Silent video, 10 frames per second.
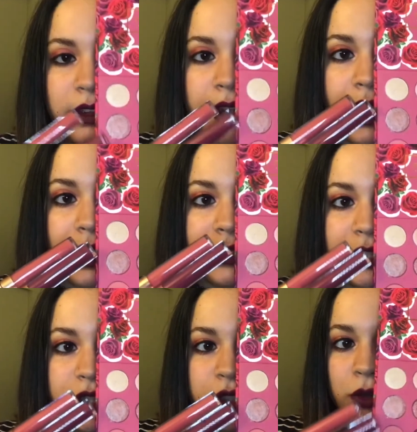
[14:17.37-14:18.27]
Yeah,
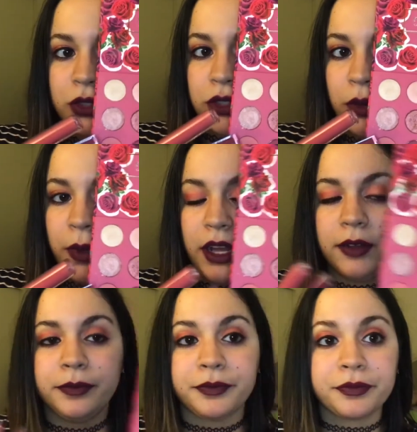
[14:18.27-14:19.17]
they just go so
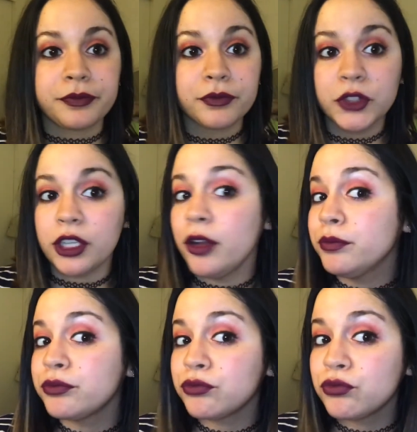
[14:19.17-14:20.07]
well.
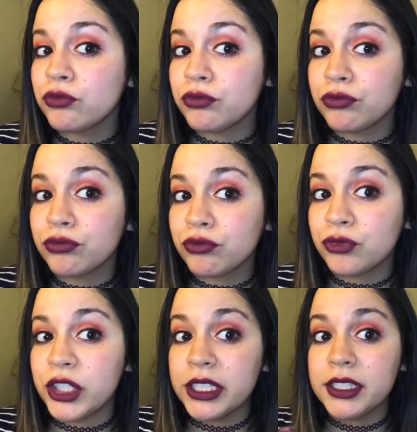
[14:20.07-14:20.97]
So
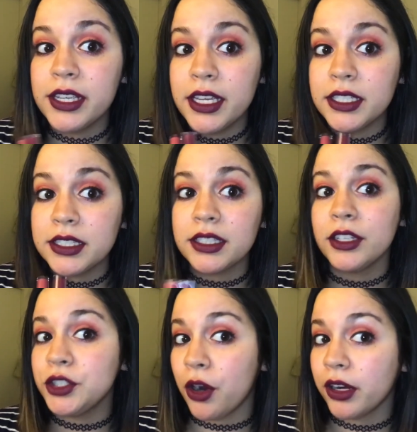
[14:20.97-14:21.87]
this is
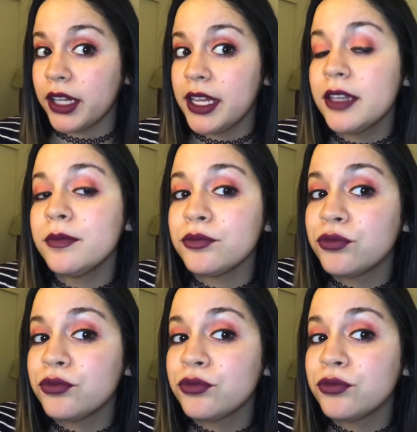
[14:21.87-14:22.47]
Darling.